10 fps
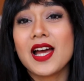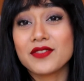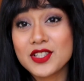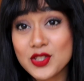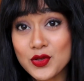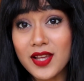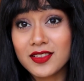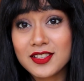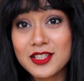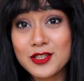I have the
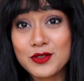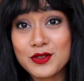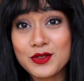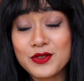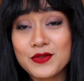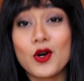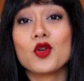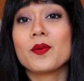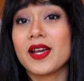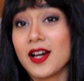strength to
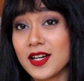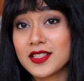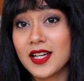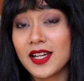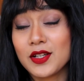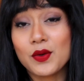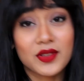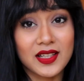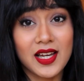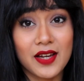follow my heart. I
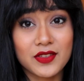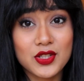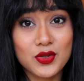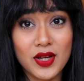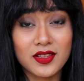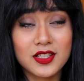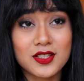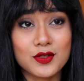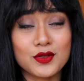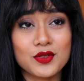know that I have the
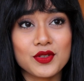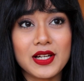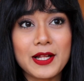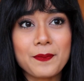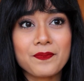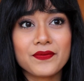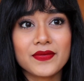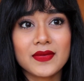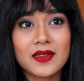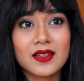strength to
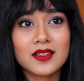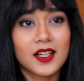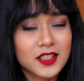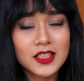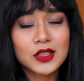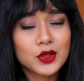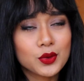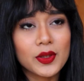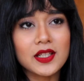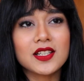continue
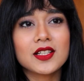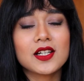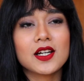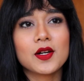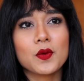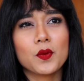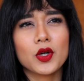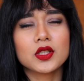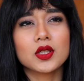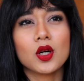doing
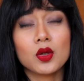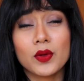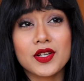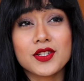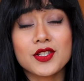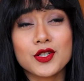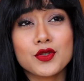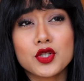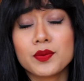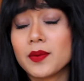what always
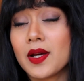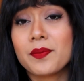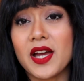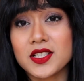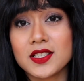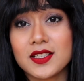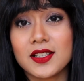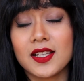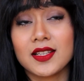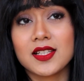used to be my
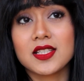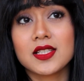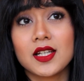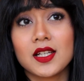passion, and that's